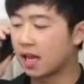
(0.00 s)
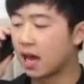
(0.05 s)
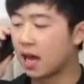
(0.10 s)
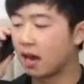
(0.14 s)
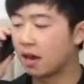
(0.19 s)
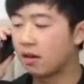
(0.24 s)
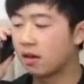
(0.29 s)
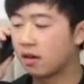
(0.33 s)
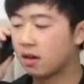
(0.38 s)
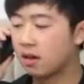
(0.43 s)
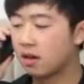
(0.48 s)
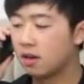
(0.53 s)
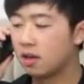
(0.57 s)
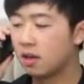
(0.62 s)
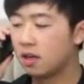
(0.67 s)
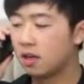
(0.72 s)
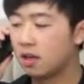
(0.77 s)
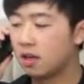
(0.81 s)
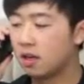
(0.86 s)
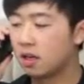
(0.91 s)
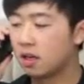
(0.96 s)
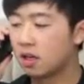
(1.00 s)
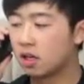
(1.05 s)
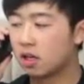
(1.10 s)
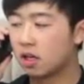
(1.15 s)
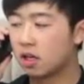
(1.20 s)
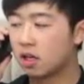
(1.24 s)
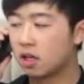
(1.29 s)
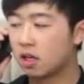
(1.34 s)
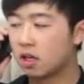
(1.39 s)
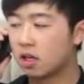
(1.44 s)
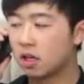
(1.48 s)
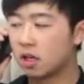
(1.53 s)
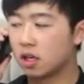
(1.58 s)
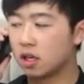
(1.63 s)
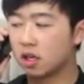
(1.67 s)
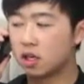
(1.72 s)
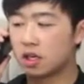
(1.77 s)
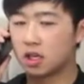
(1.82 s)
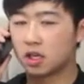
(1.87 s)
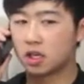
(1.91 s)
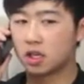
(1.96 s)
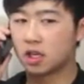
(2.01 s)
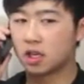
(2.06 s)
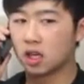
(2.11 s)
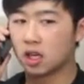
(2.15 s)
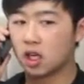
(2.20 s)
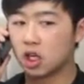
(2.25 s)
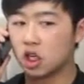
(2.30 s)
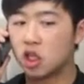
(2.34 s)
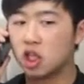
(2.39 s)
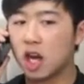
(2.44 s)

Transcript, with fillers: card? Can, can, can you